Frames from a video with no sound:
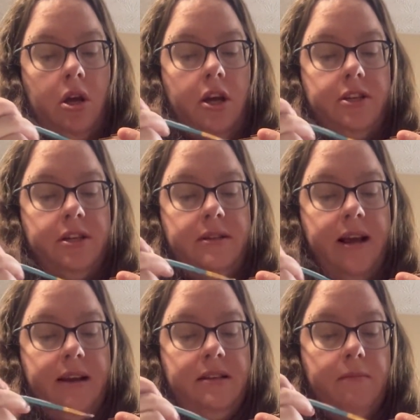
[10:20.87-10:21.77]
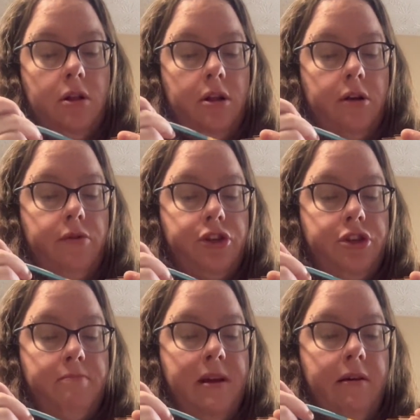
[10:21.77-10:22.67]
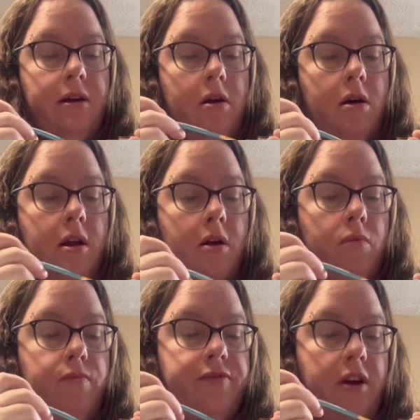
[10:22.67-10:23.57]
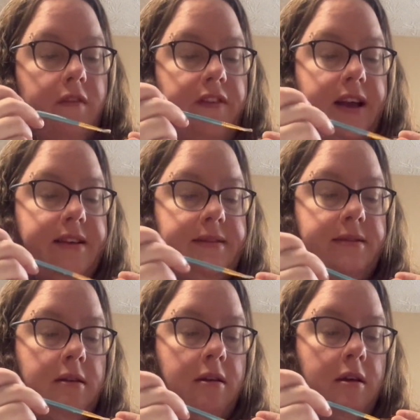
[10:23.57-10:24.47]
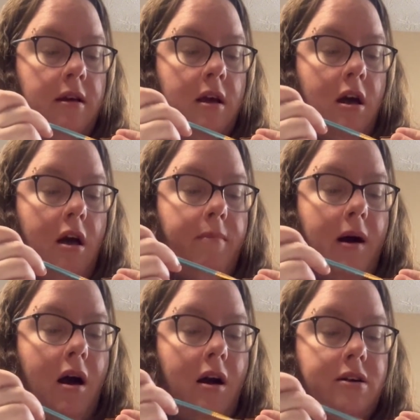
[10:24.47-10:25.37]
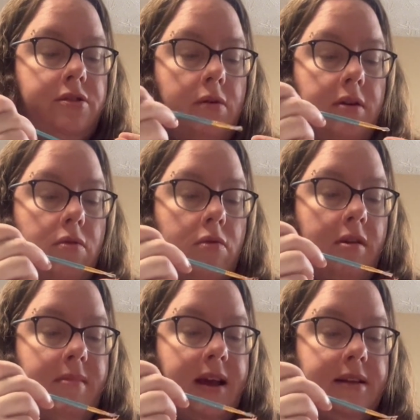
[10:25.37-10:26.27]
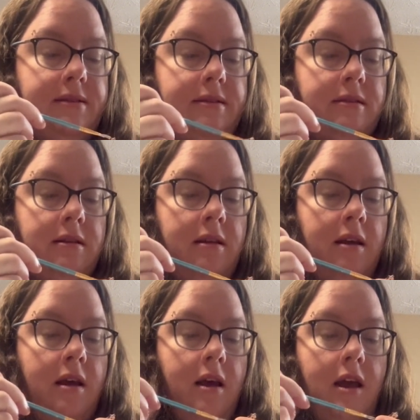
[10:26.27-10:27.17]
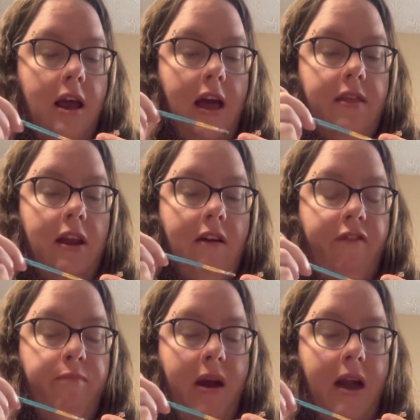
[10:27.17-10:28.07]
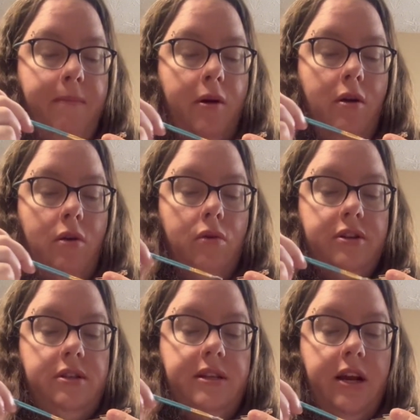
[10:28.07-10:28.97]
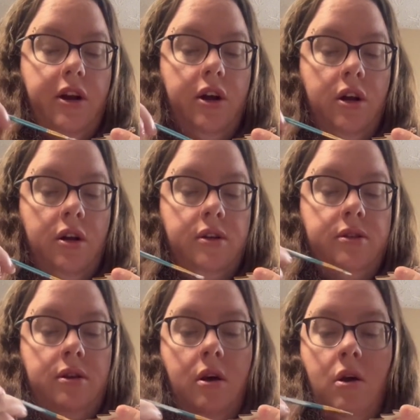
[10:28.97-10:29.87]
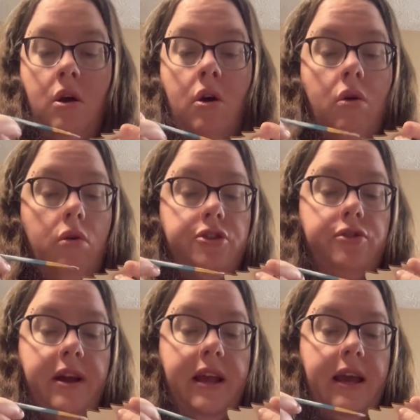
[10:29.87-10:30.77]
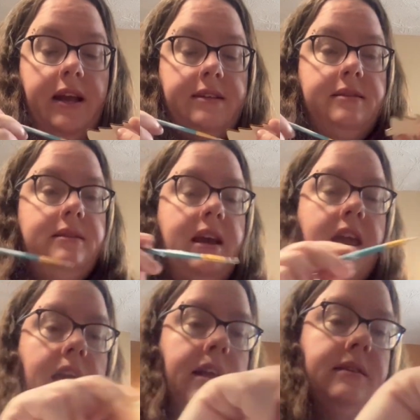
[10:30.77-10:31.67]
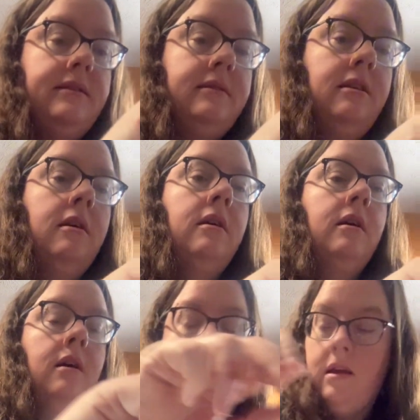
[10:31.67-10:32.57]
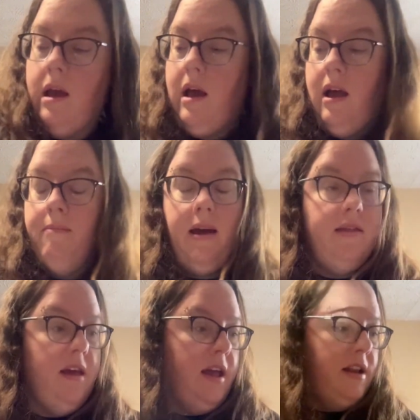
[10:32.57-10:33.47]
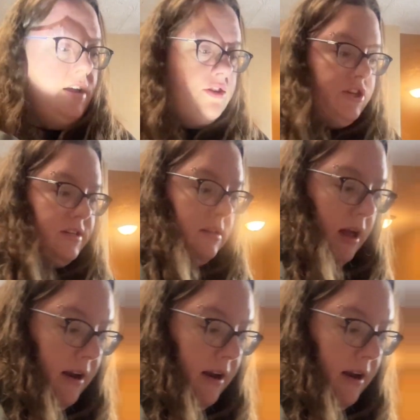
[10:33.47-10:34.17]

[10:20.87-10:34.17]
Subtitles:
You just take some glue, smear it on a surface, a box or an ornament, and then you have paper or stickers or trinkets, tickets, and then you just line